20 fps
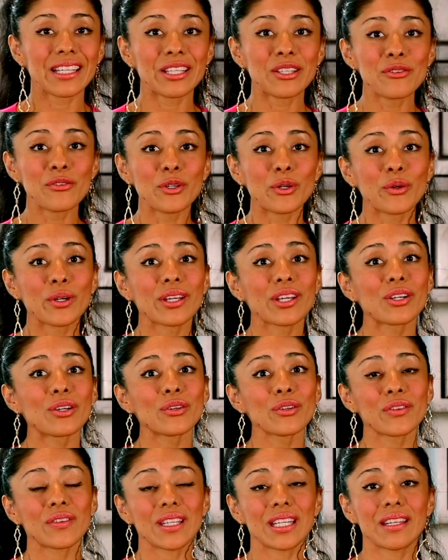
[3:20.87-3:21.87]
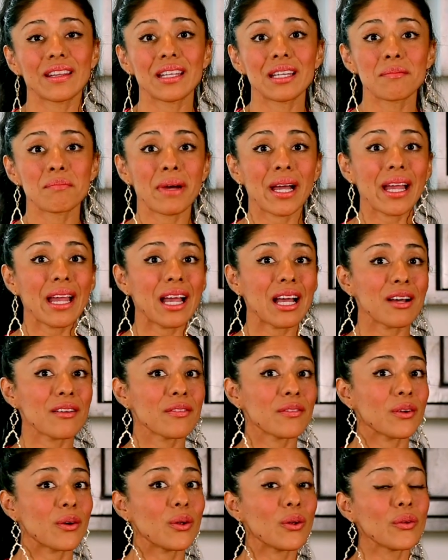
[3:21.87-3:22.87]
you feel guilty that it might
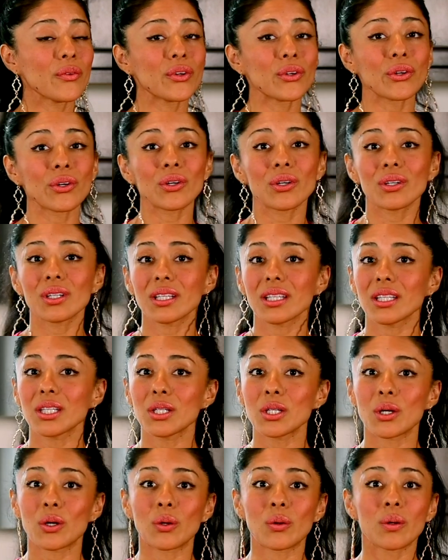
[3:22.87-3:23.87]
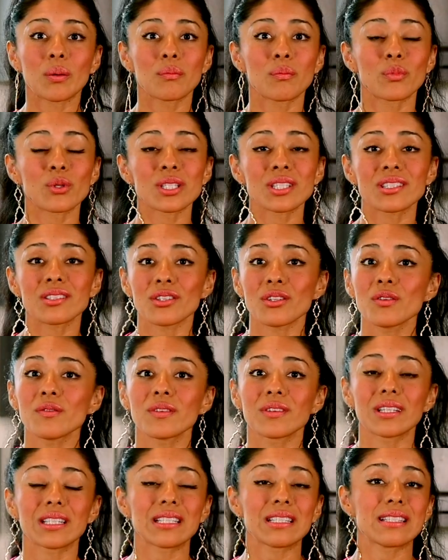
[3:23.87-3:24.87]
have all the,
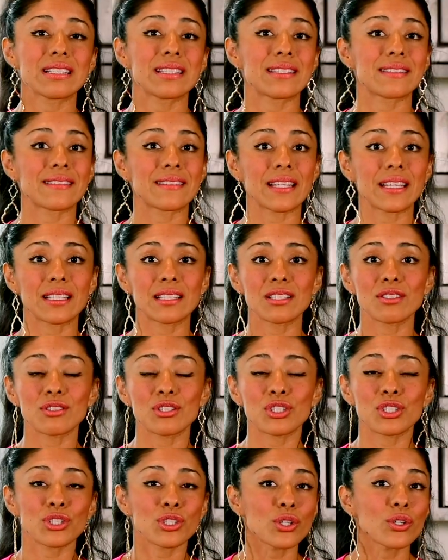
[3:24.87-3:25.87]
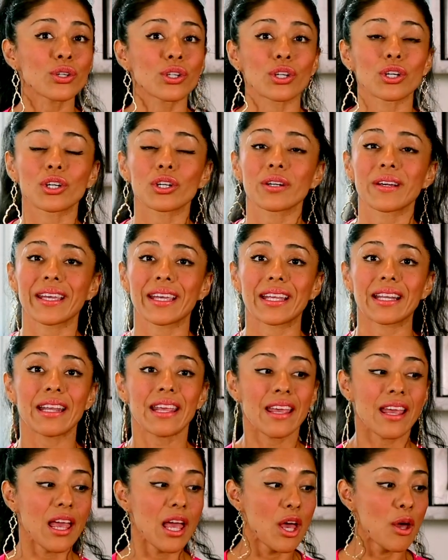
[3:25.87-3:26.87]
preservatives and sugar.
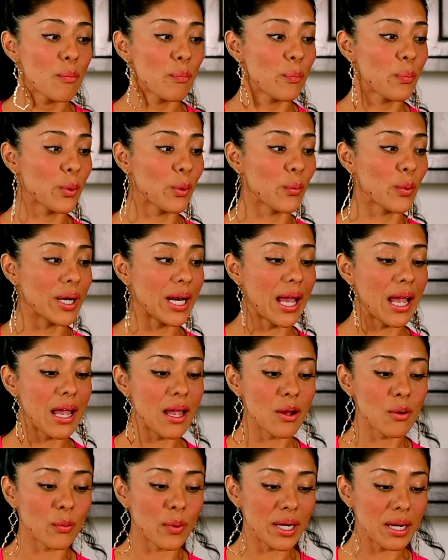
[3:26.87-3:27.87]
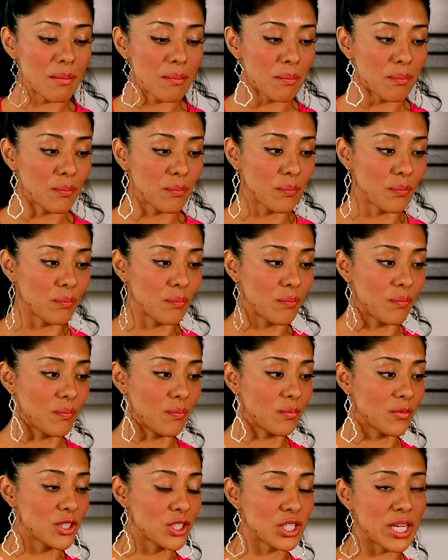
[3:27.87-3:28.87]
But when I went and
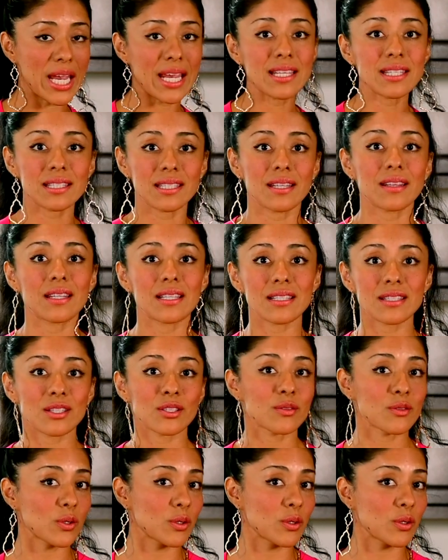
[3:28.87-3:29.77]
tasted this